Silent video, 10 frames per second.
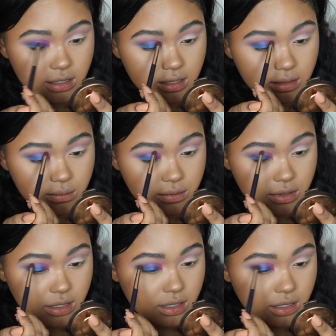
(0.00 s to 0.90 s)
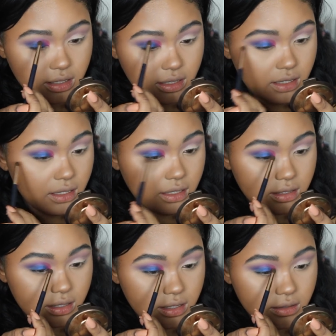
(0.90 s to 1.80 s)
And then bring it
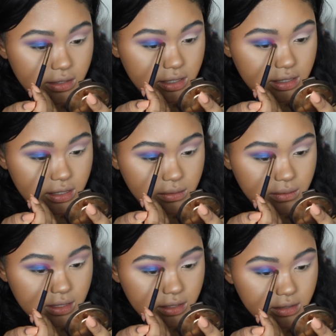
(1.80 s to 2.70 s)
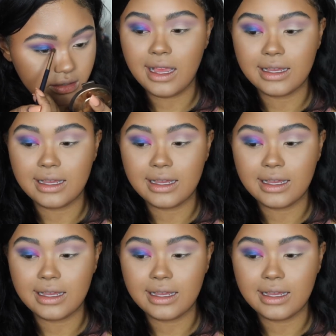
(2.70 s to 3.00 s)
into the crease as well.